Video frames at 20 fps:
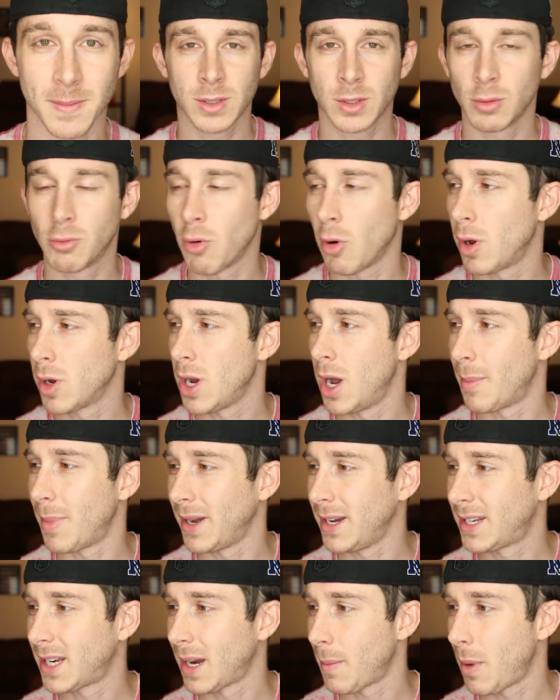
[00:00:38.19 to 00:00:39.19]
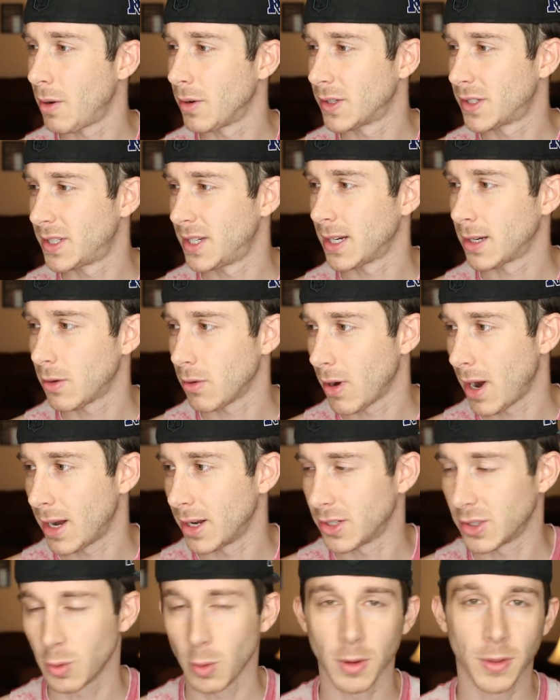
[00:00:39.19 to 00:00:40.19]
So growing up, anytime I was sick or had
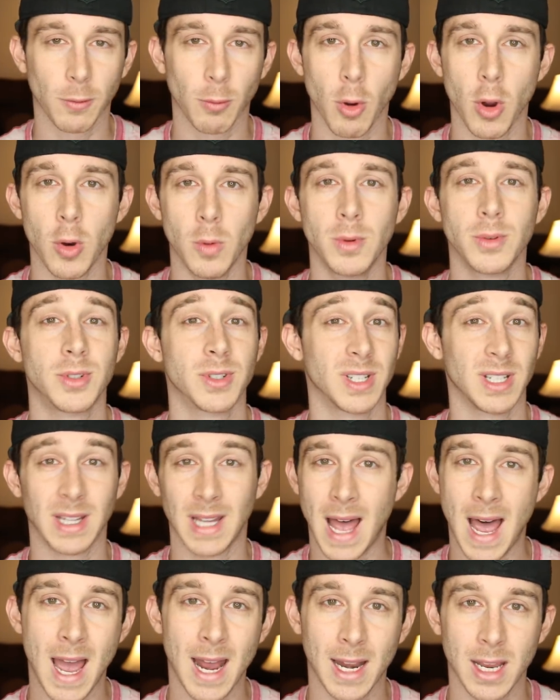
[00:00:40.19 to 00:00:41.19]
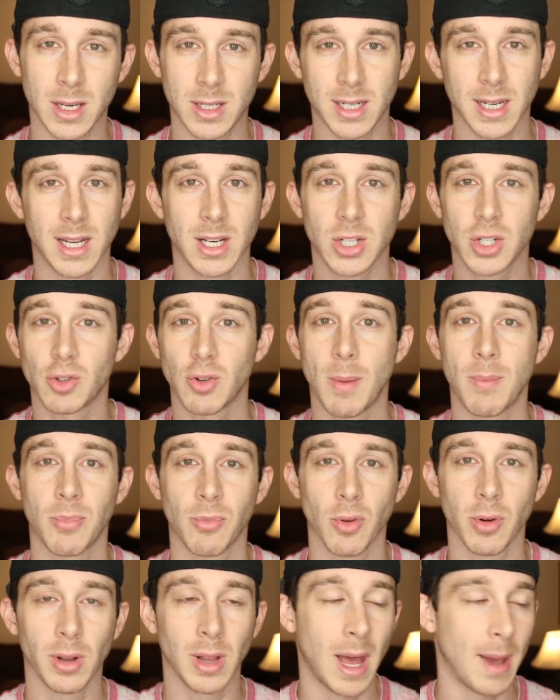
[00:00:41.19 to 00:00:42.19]
a sore throat, which was a lot, I used to get strep
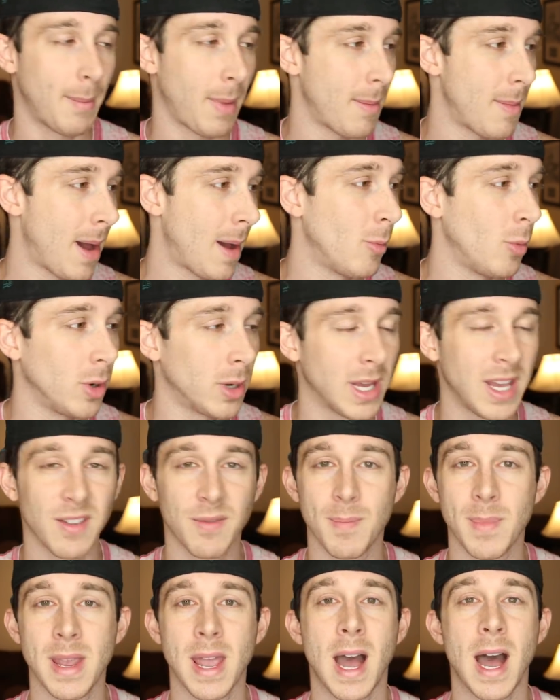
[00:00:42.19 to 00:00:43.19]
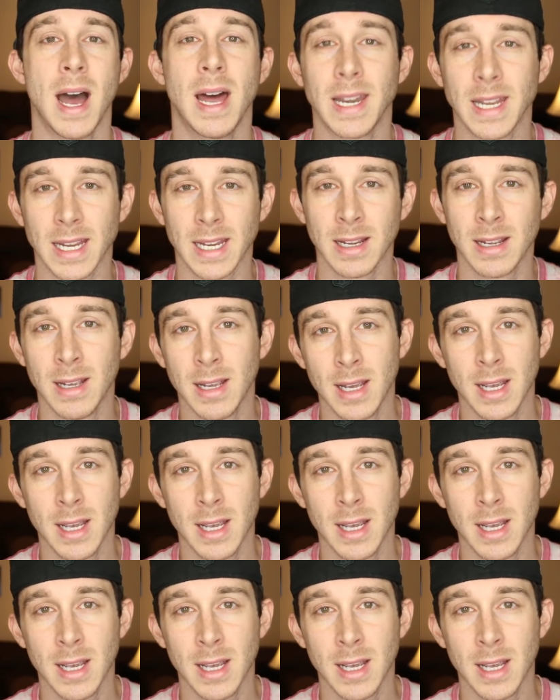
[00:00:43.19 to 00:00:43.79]
throat a lot, my mom would give me honey.